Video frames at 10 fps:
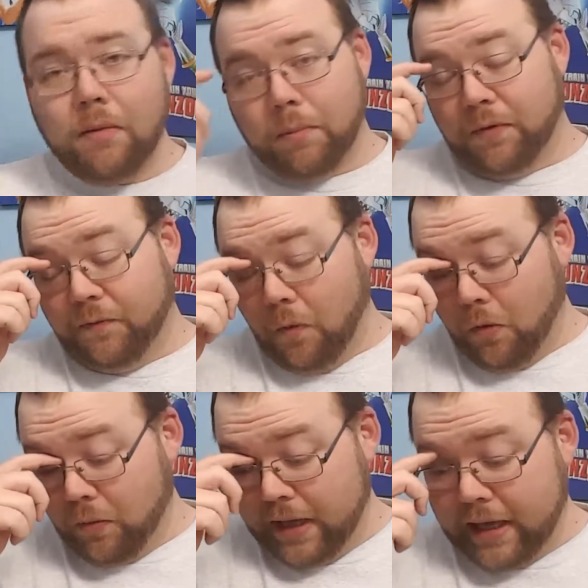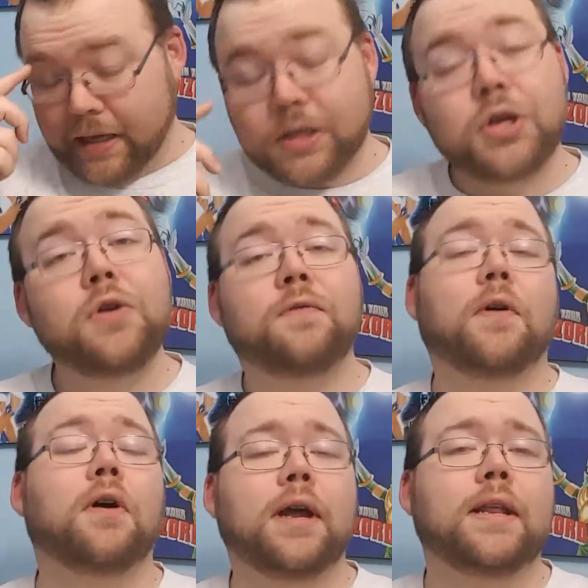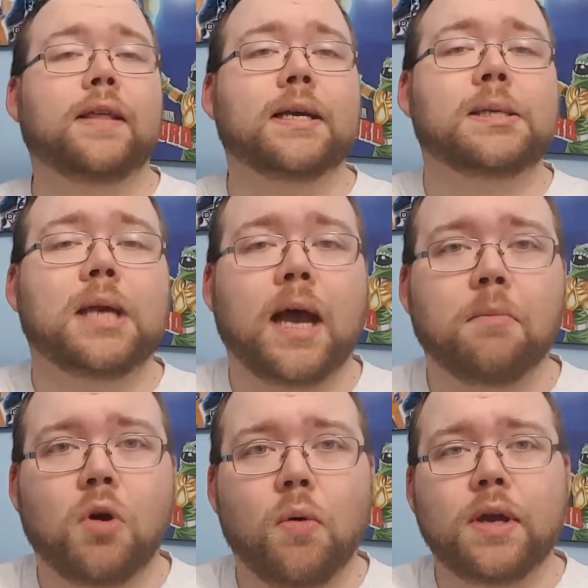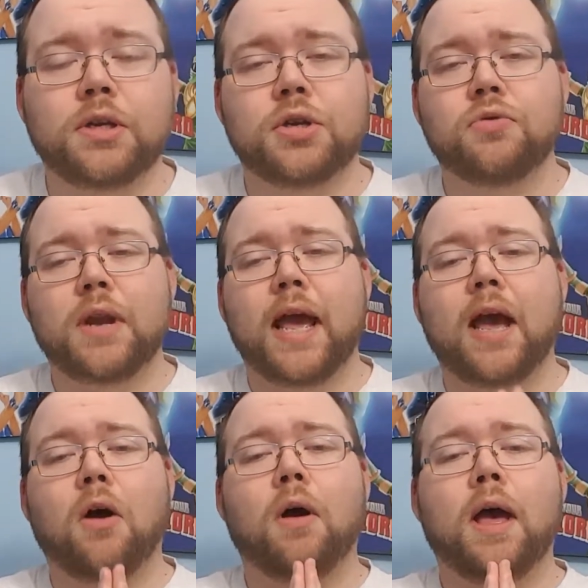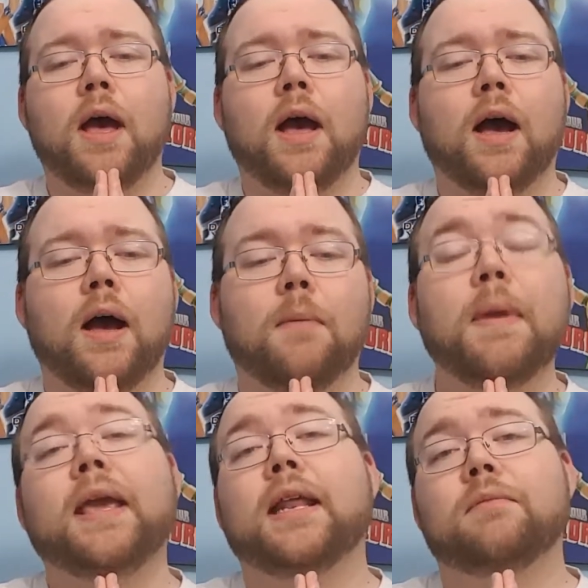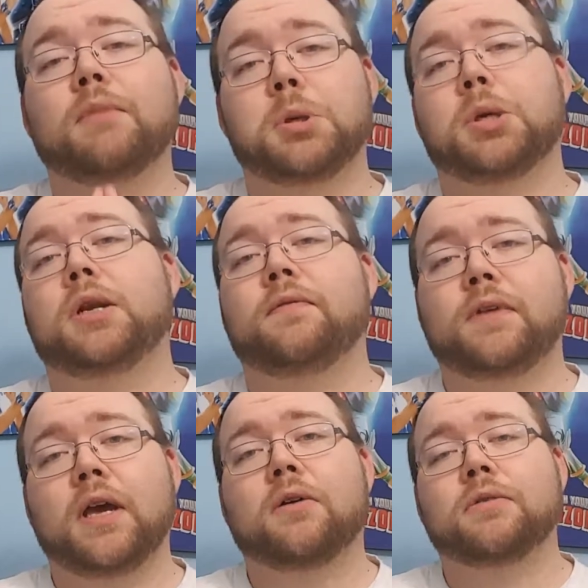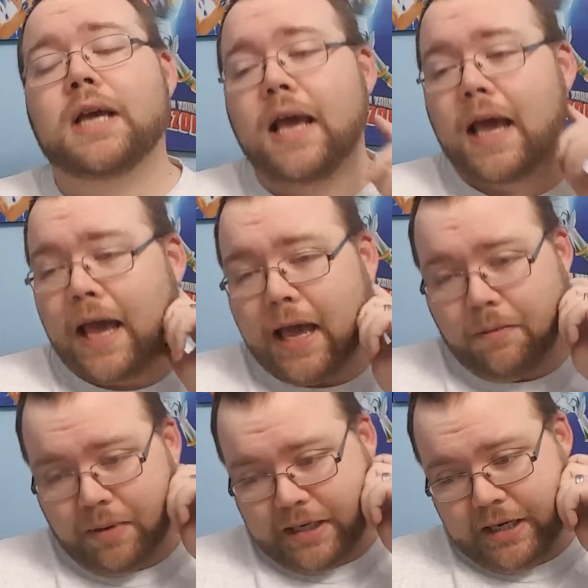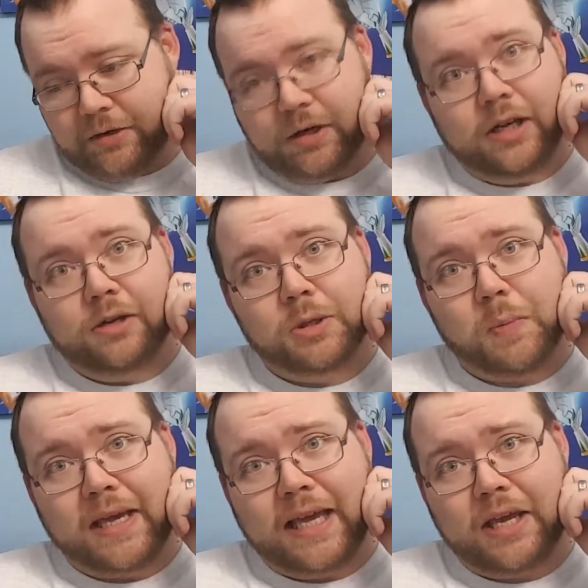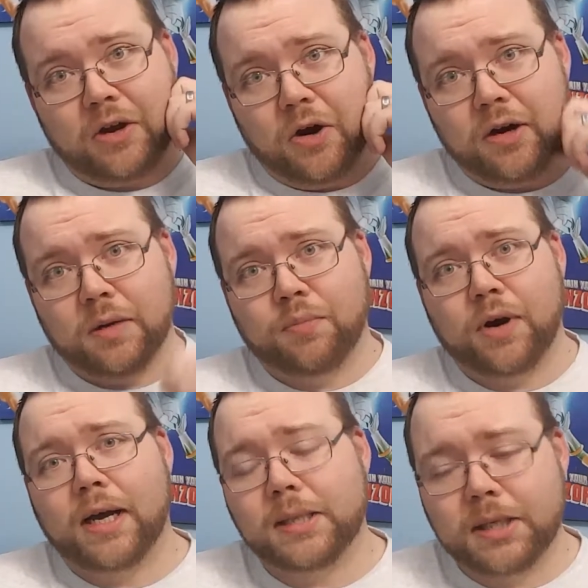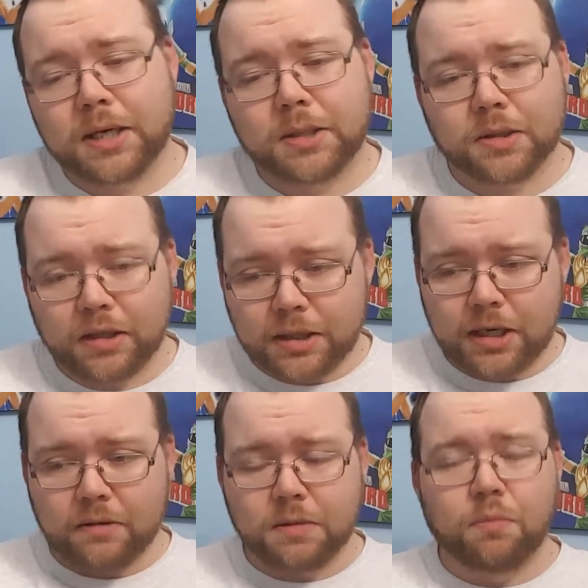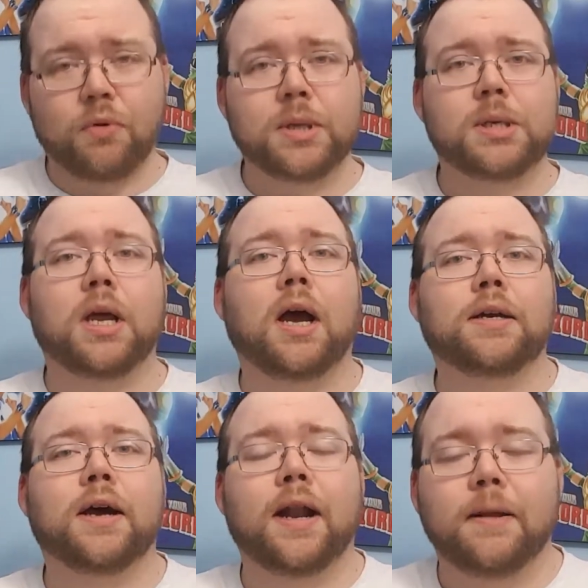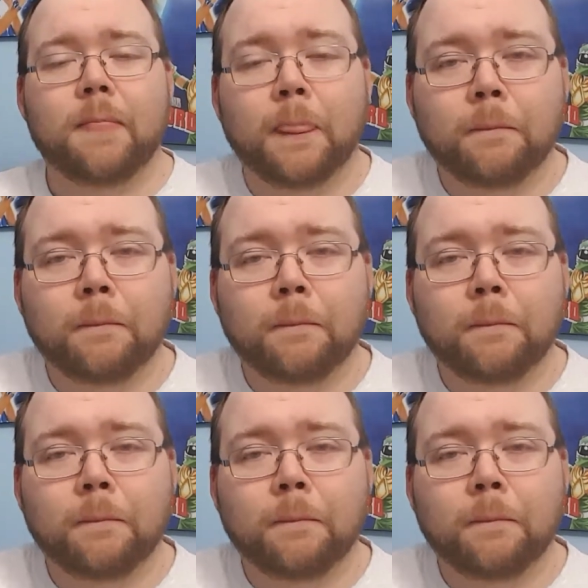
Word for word: before we get too far into this, I'm going to now uh, make an admission of guilt and potentially lose my geek card in the process, or at least have some points docked on it.